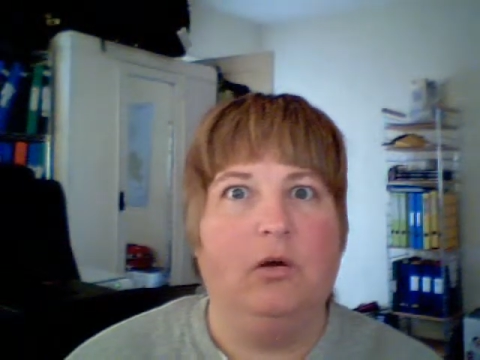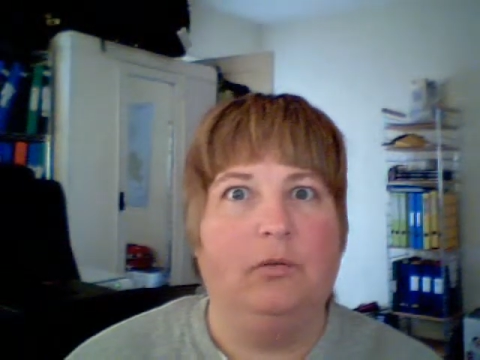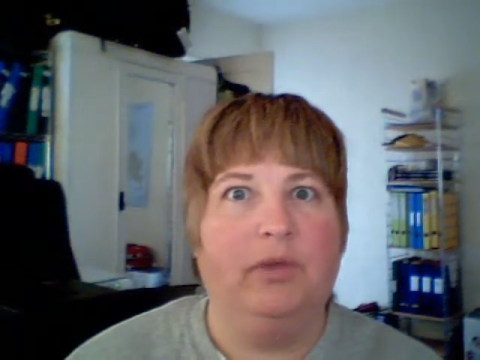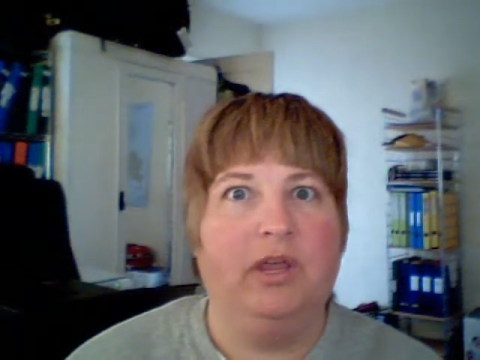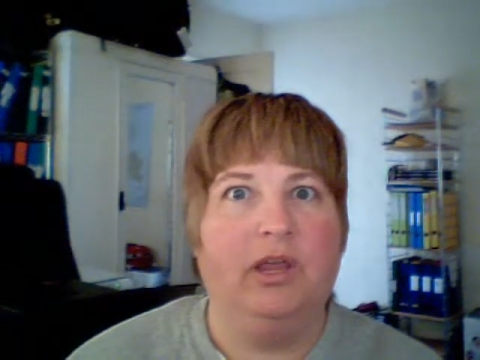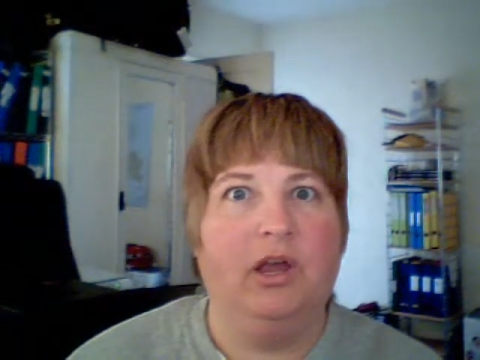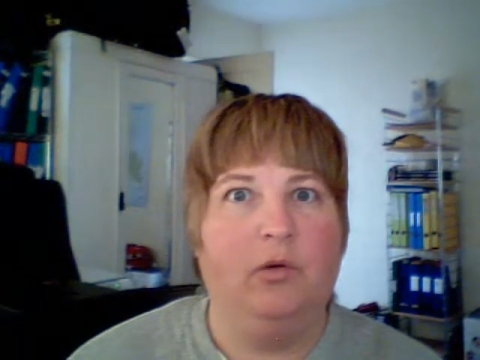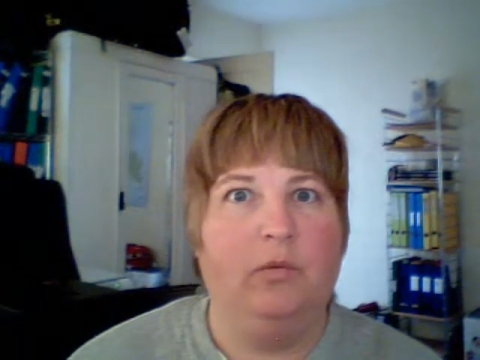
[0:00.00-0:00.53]

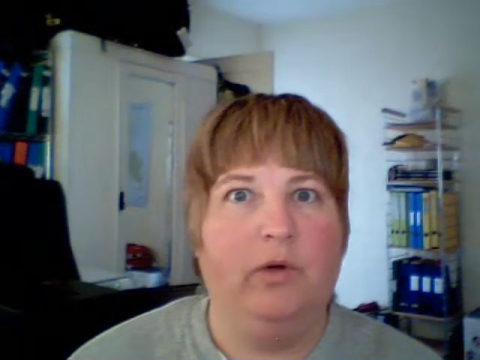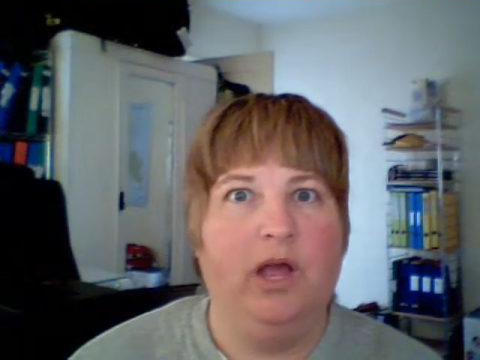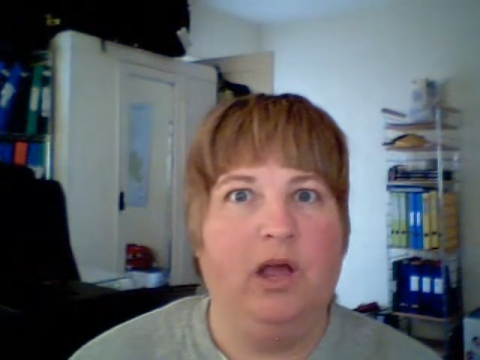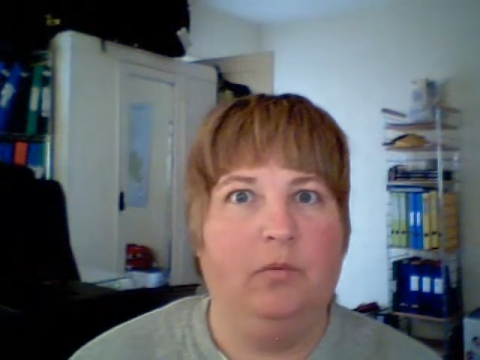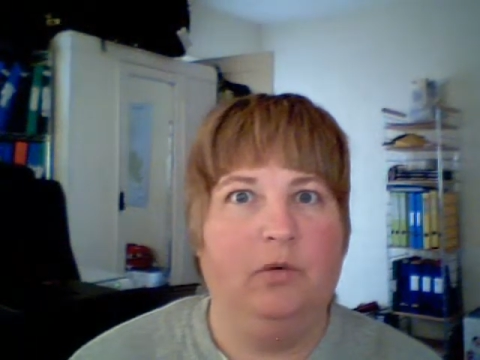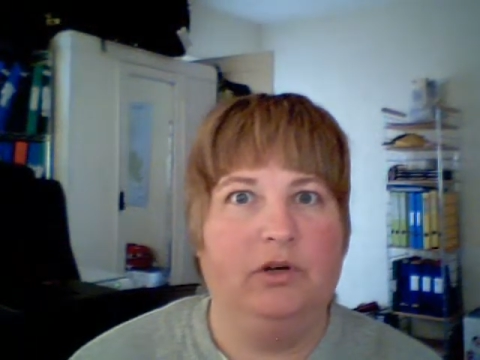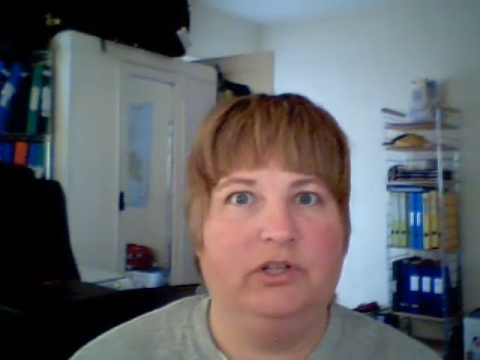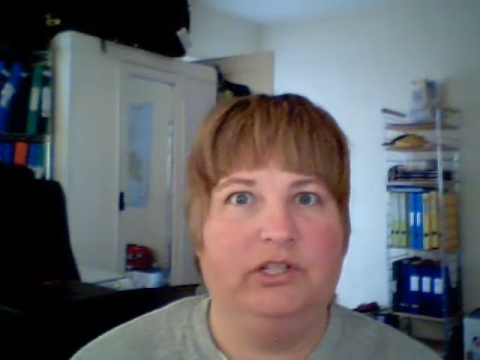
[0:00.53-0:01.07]
Be Aware
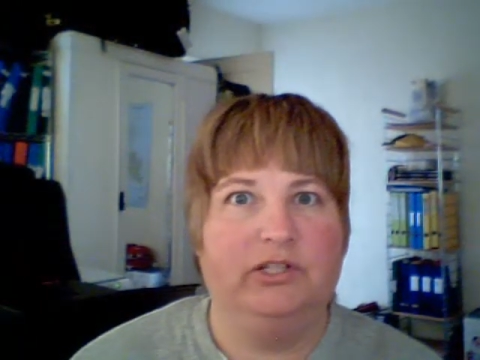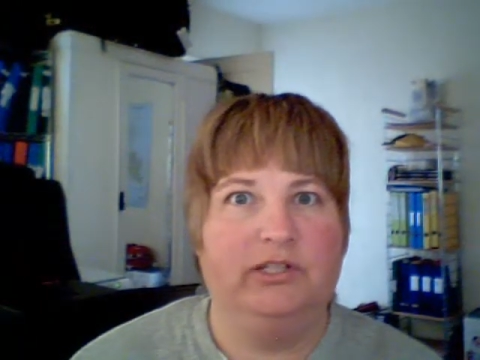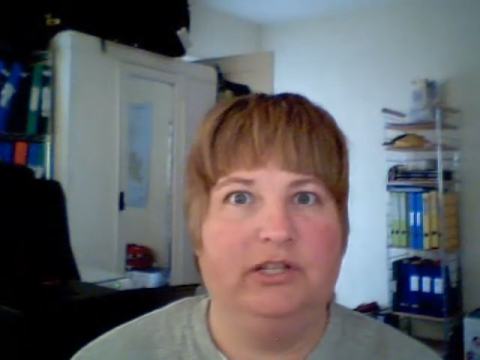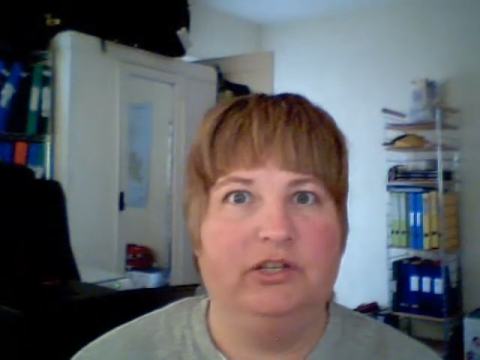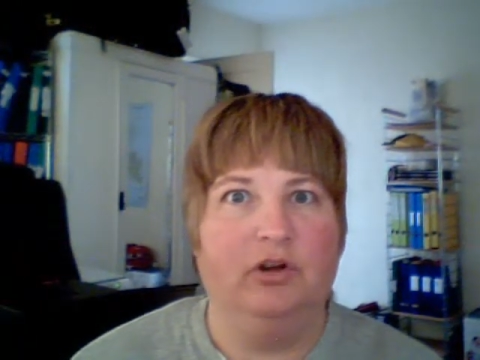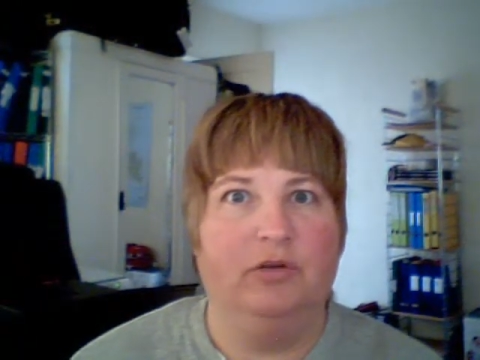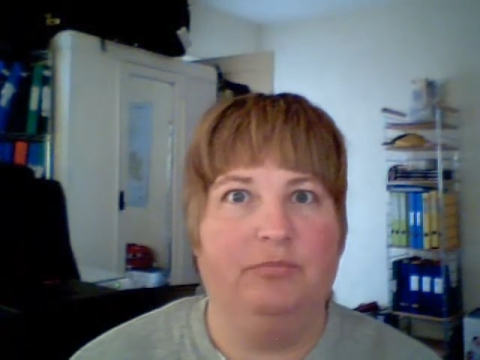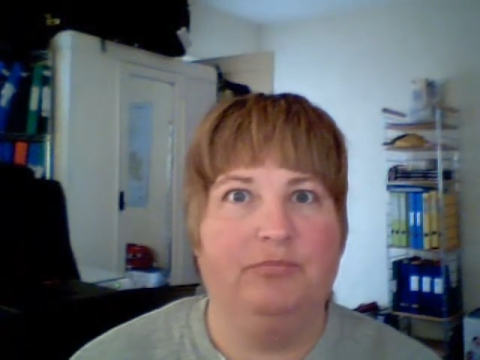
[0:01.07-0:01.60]
What Is
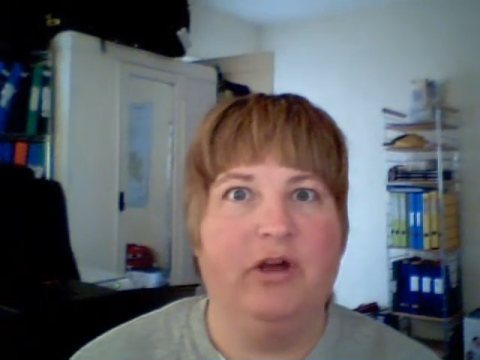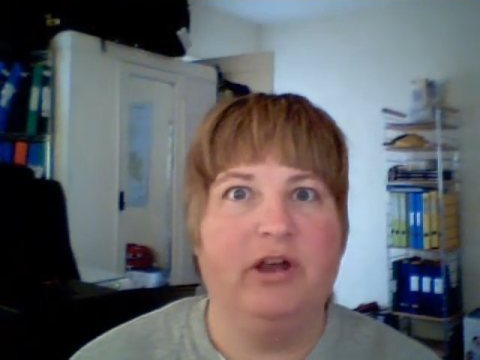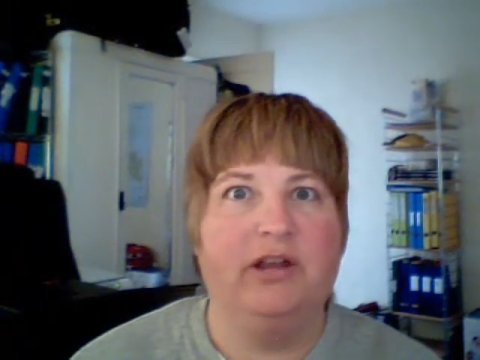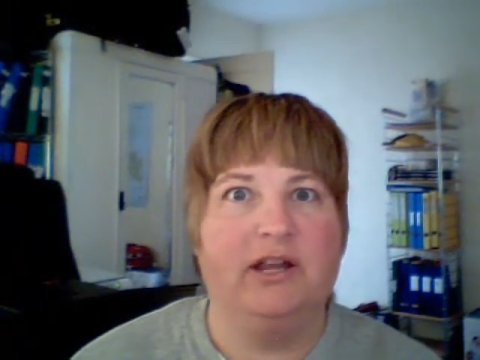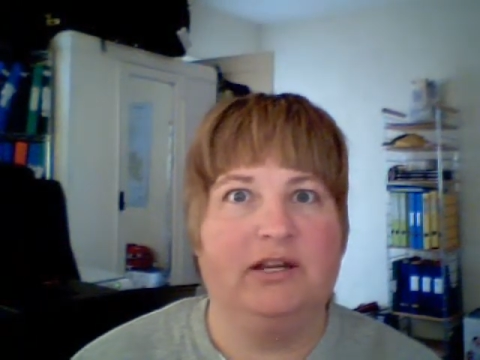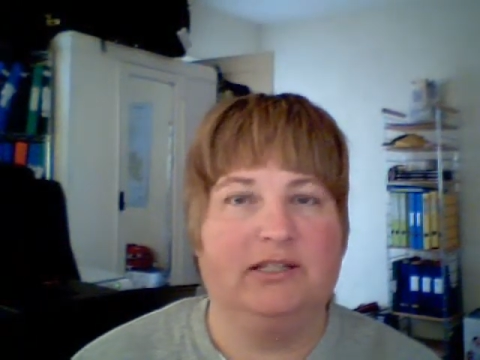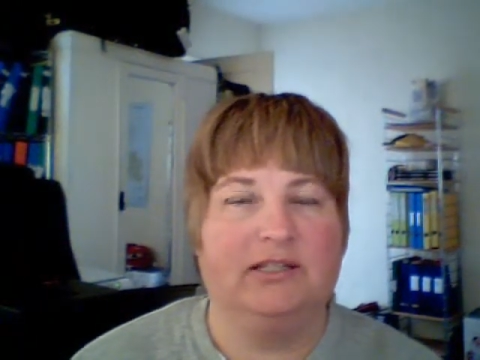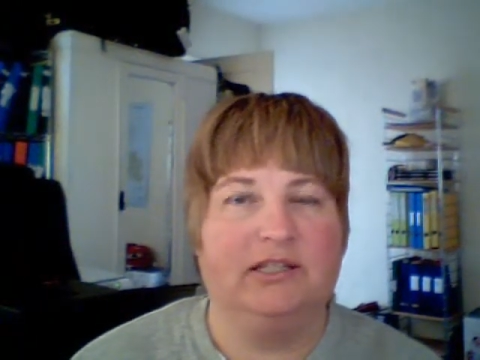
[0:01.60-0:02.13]
In Your
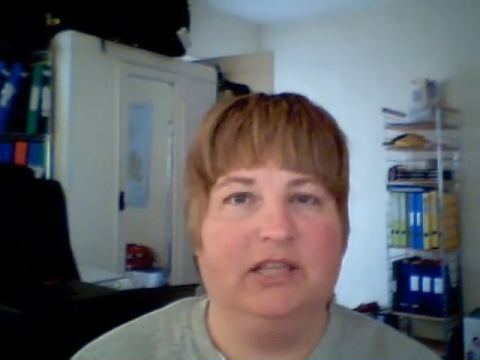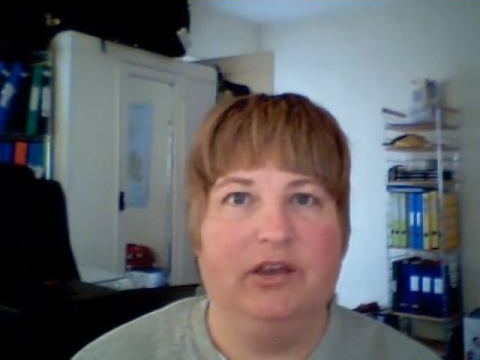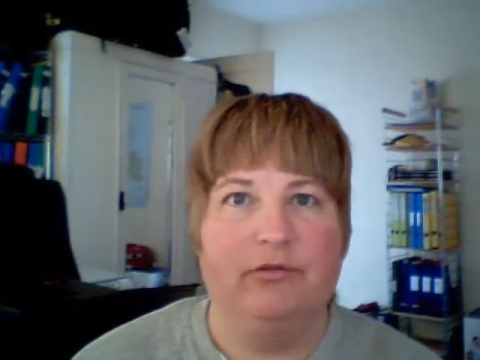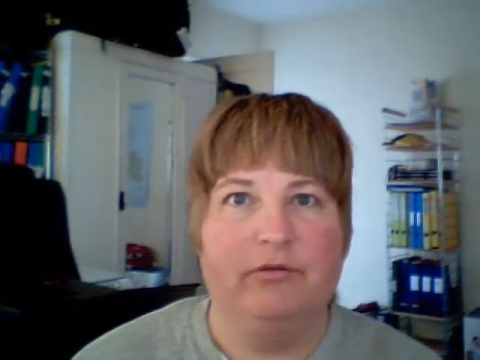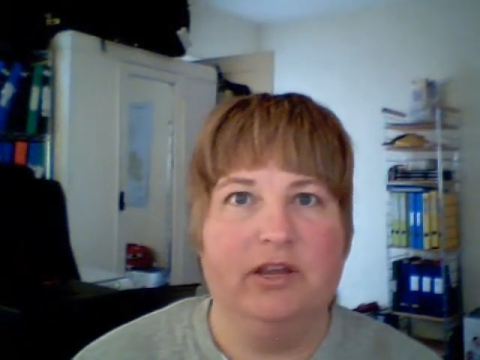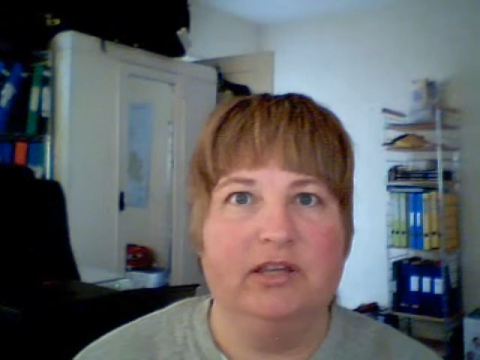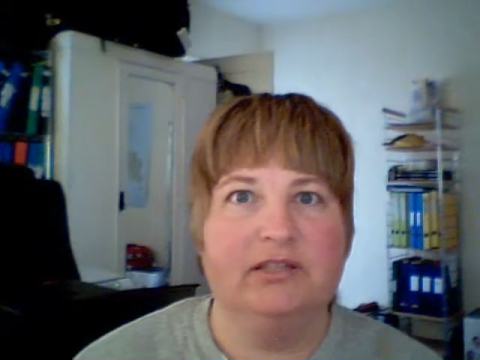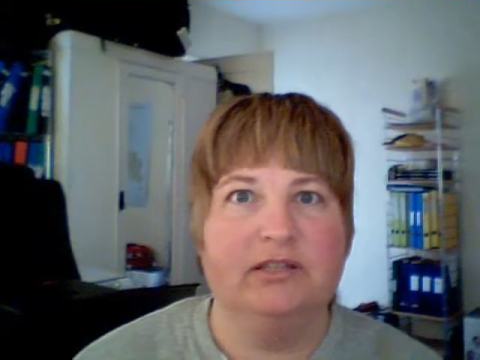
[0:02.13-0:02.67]
Product
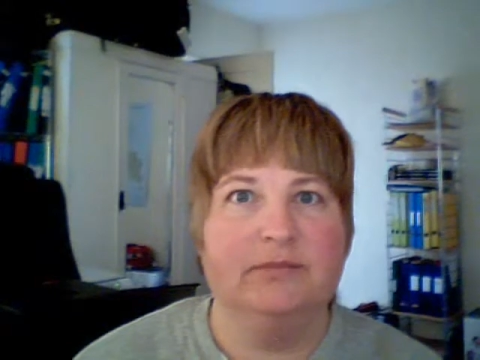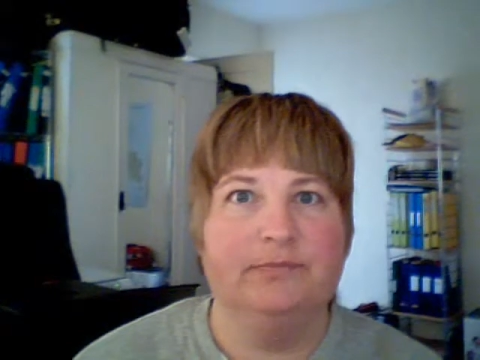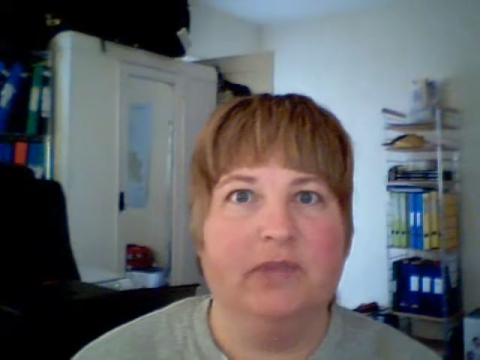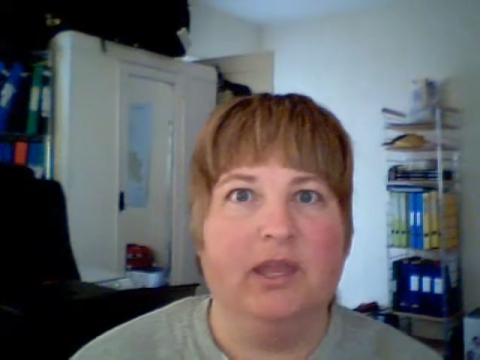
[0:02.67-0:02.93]
series